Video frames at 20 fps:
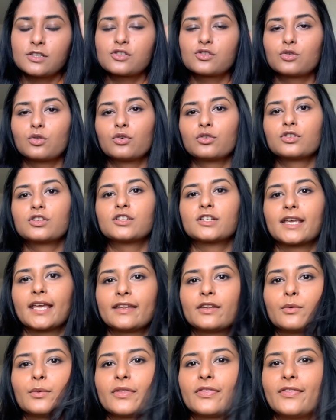So
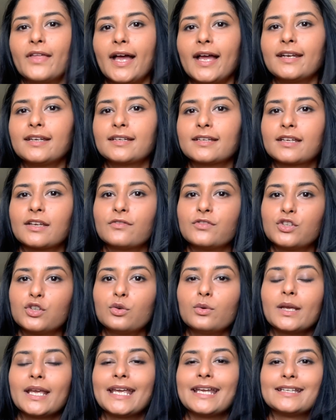together with that, it gives
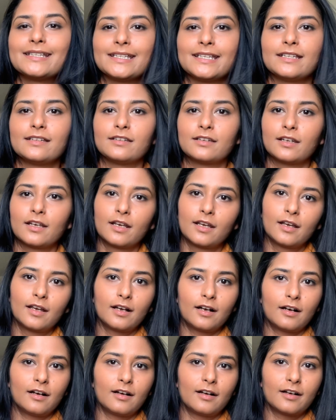you 18
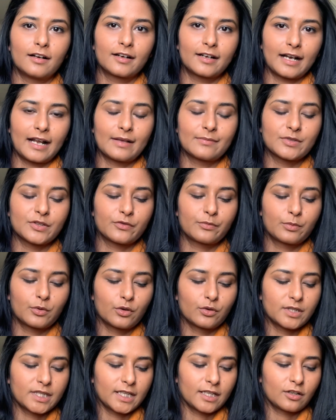grams of
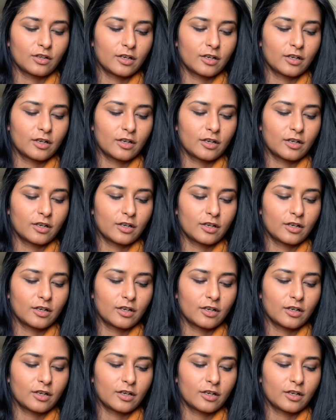protein.